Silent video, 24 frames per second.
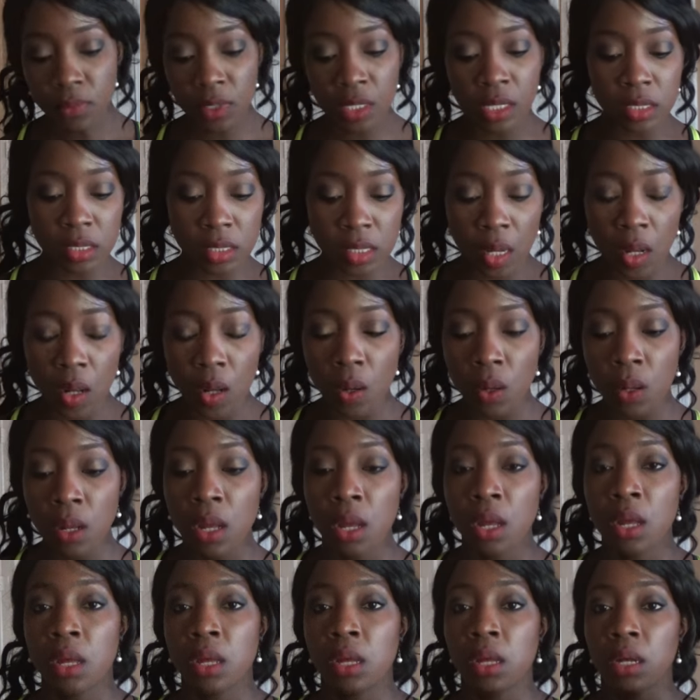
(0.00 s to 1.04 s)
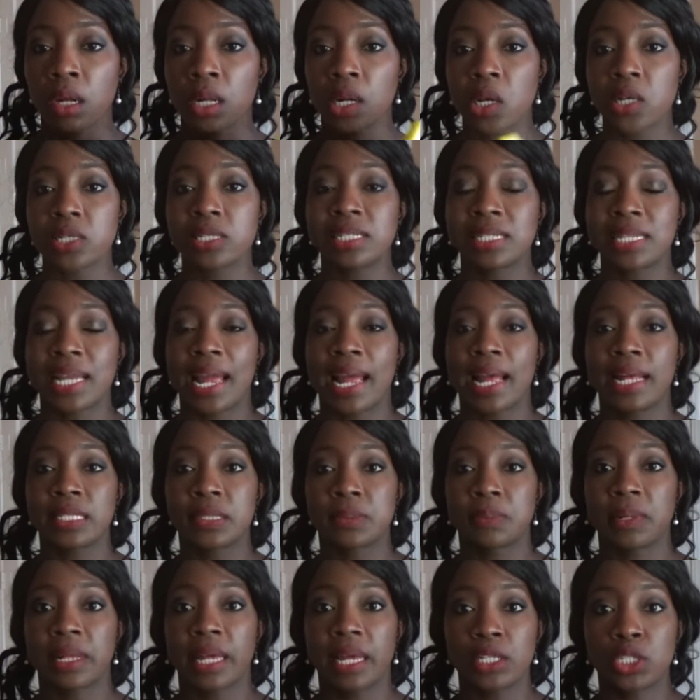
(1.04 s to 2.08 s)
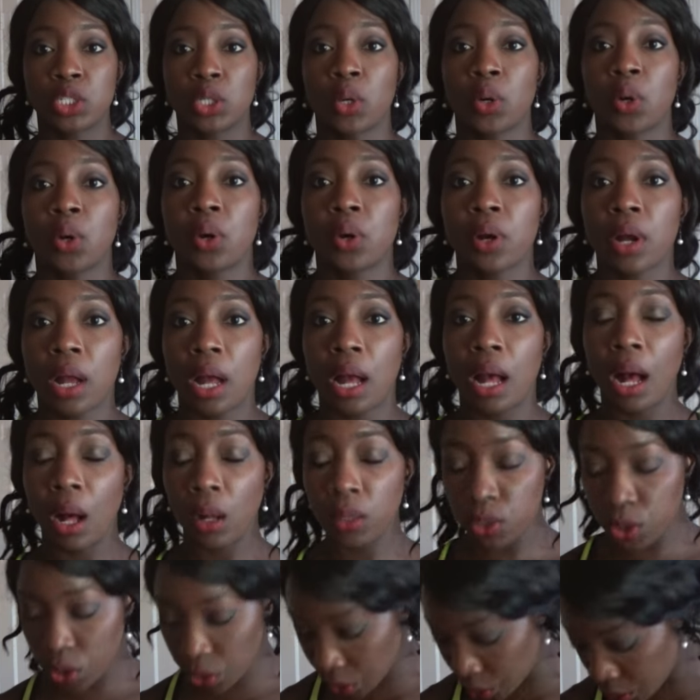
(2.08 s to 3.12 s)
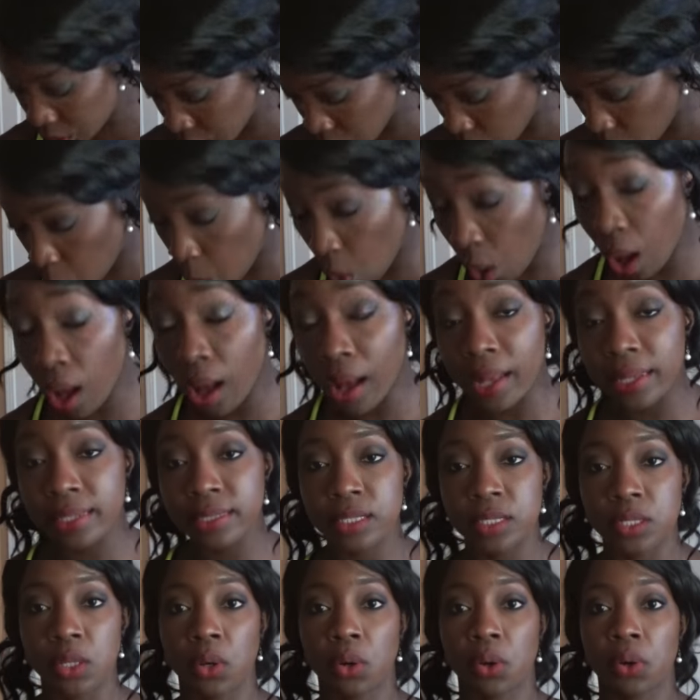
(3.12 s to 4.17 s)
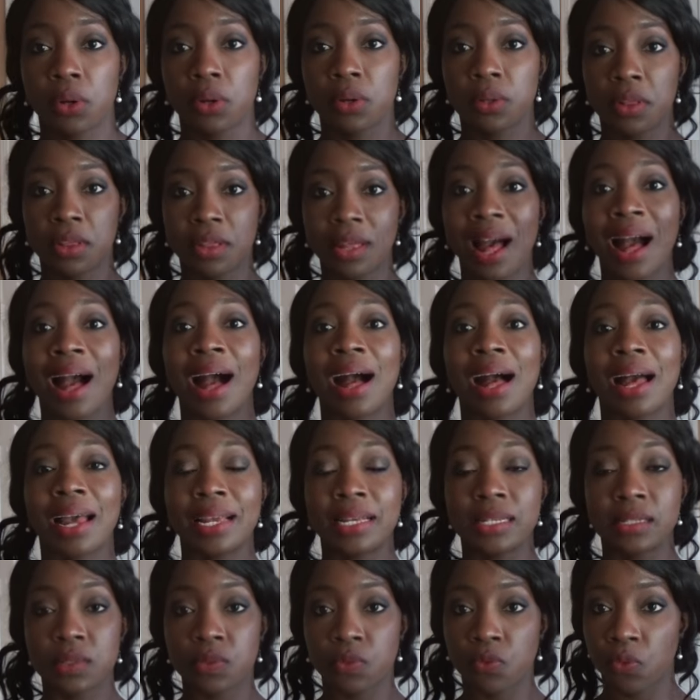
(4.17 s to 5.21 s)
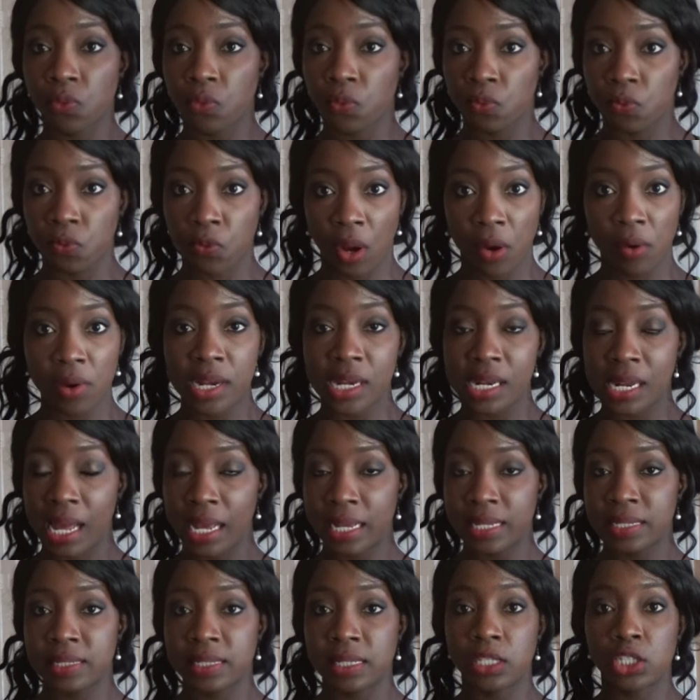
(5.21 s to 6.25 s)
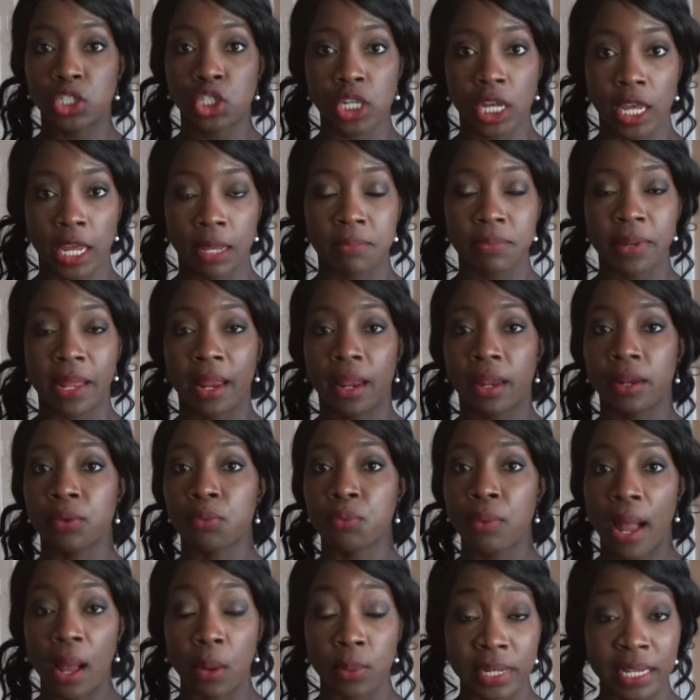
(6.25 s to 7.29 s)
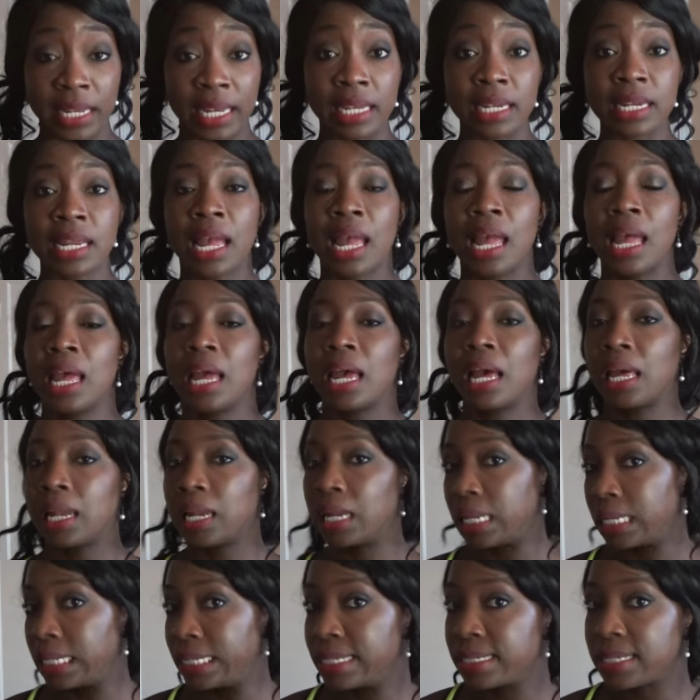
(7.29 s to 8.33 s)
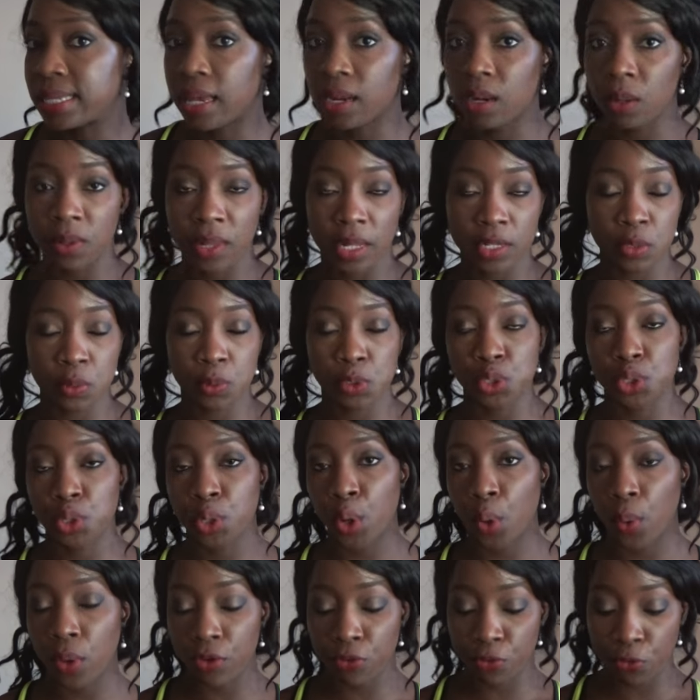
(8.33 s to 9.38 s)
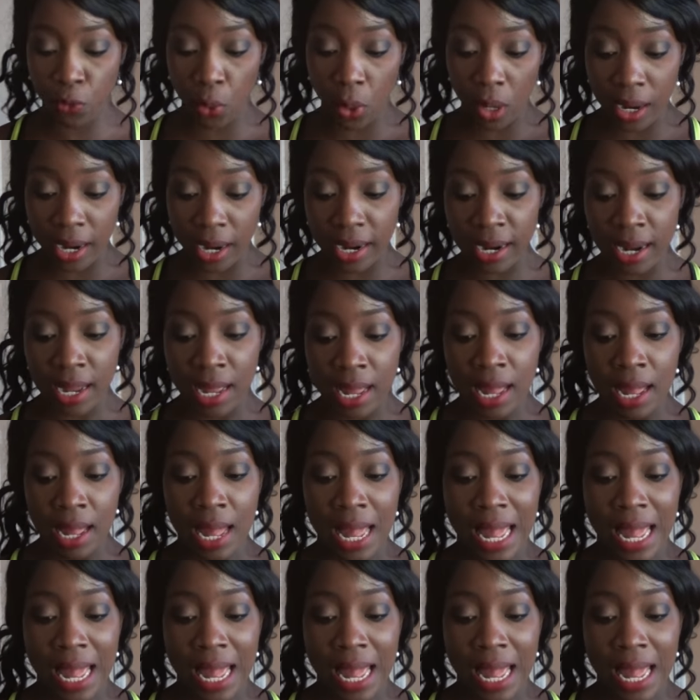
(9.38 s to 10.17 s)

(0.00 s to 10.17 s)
So close stance will get your outer quads, your thighs, very nicely shaped and rounded. And ladies, I know that's what you're going for.